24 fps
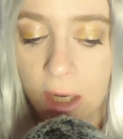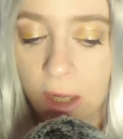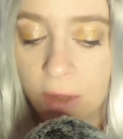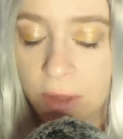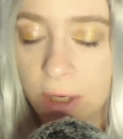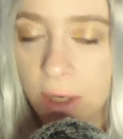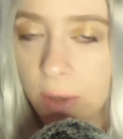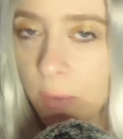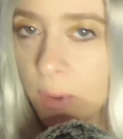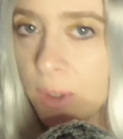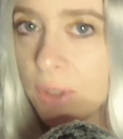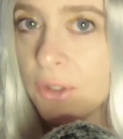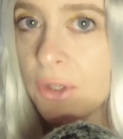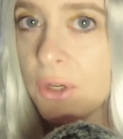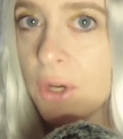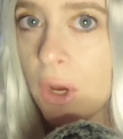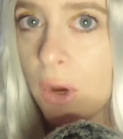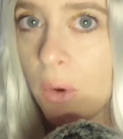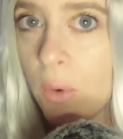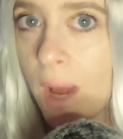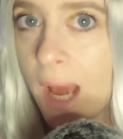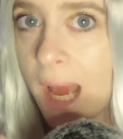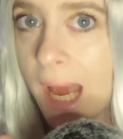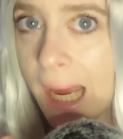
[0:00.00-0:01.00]
there was
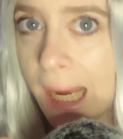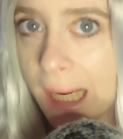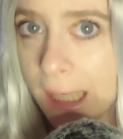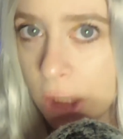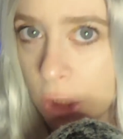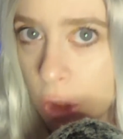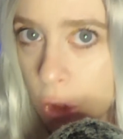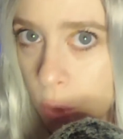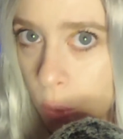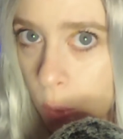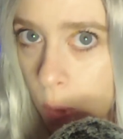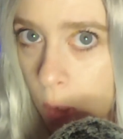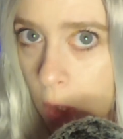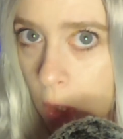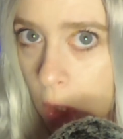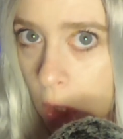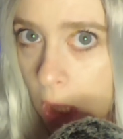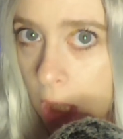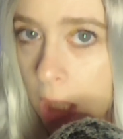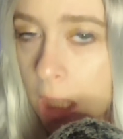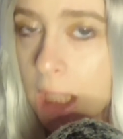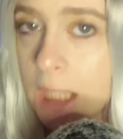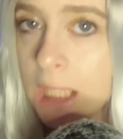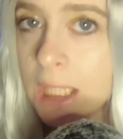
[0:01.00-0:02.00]
no
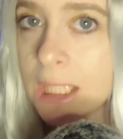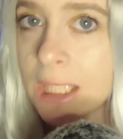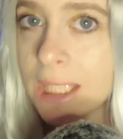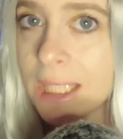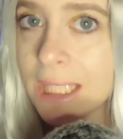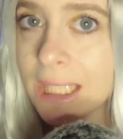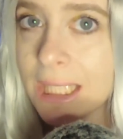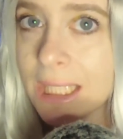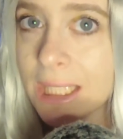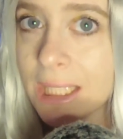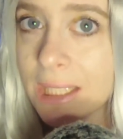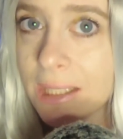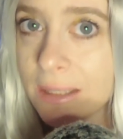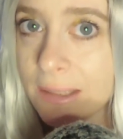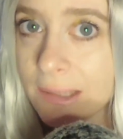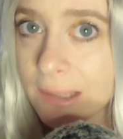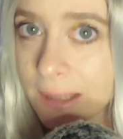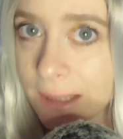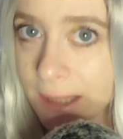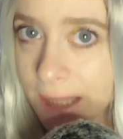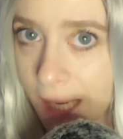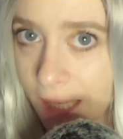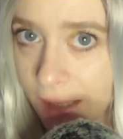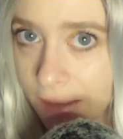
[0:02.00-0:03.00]
actual
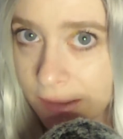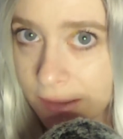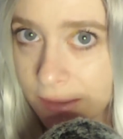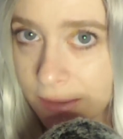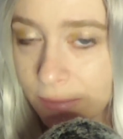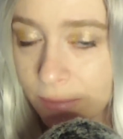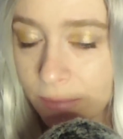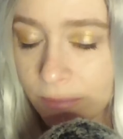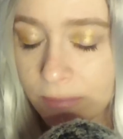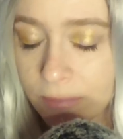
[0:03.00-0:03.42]
sex.